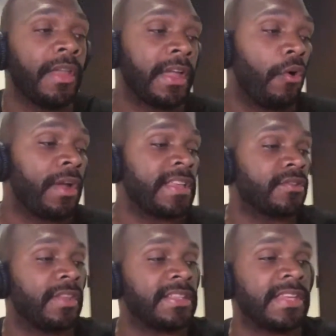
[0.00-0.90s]
like, okay, so
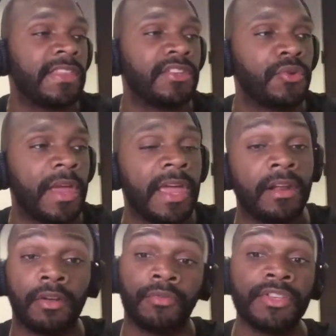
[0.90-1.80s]
let's say that you had
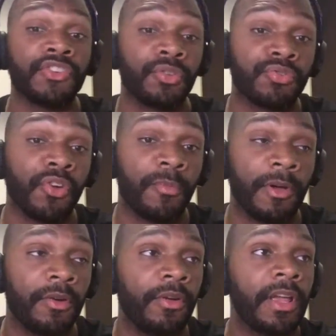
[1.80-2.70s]
original Drobo
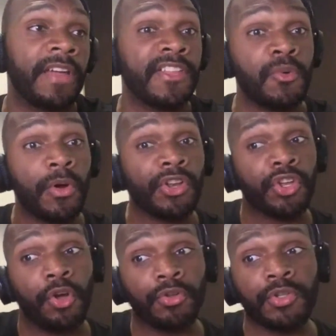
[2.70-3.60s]
and then you want to
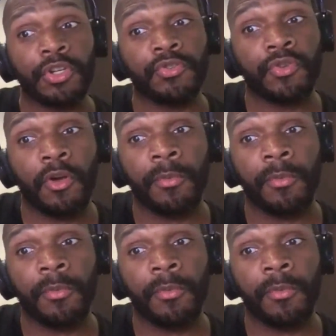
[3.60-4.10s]
go to the Drobo,